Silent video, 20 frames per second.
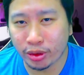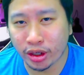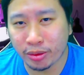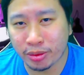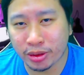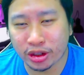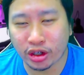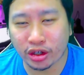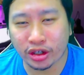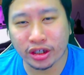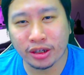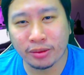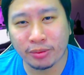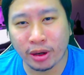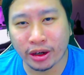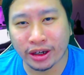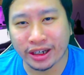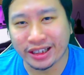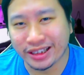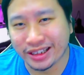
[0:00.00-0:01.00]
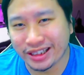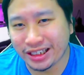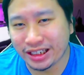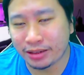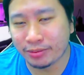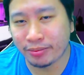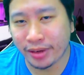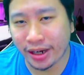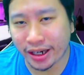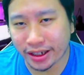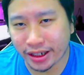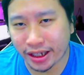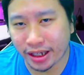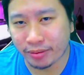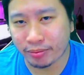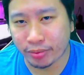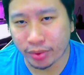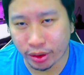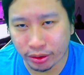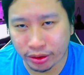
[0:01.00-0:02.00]
going to be talking about a lead
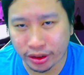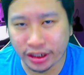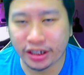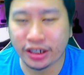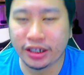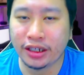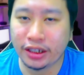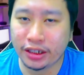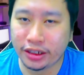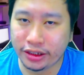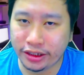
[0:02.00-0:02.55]
magnet builder.